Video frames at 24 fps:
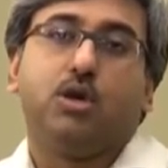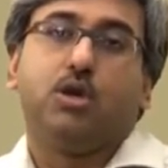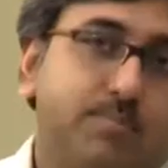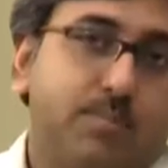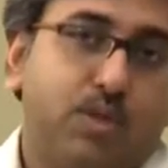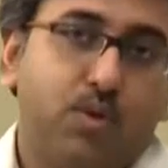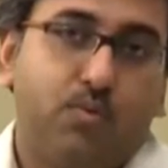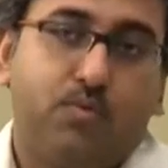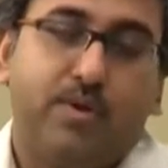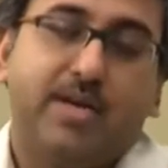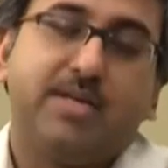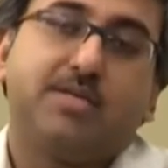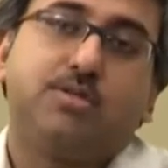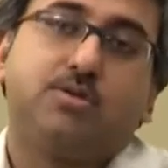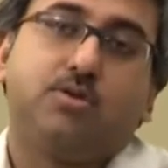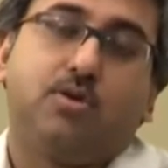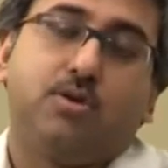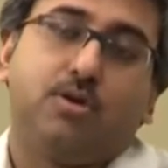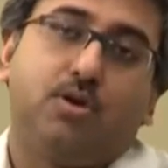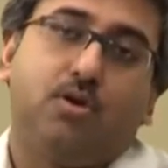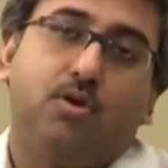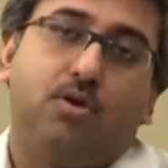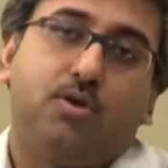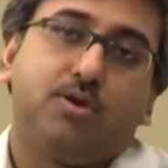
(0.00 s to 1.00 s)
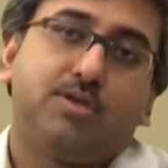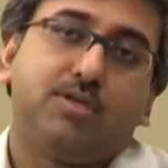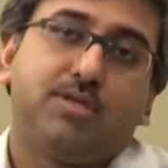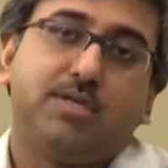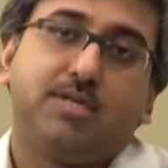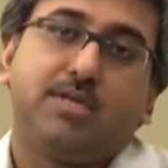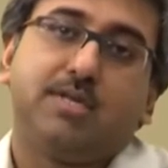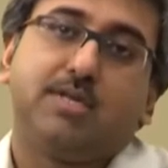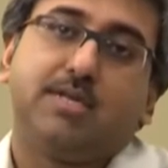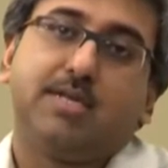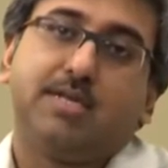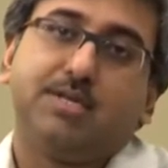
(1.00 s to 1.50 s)
the West or the
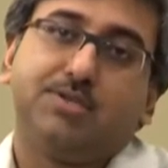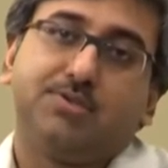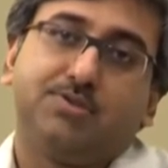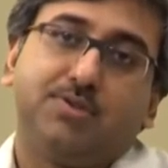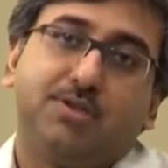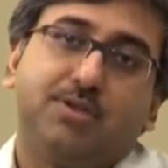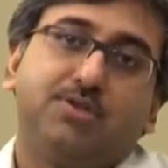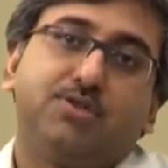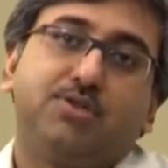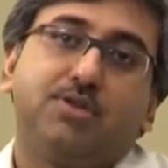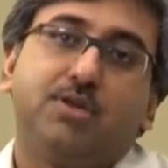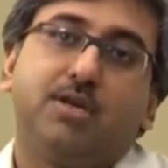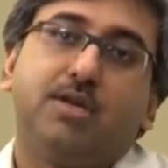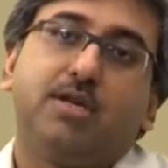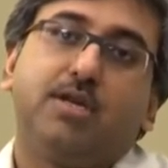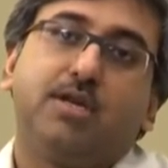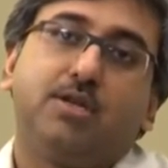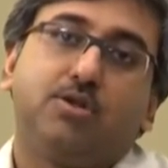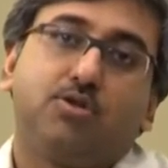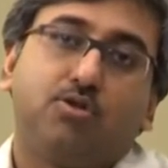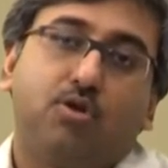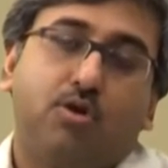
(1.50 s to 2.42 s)
Occident has traditionally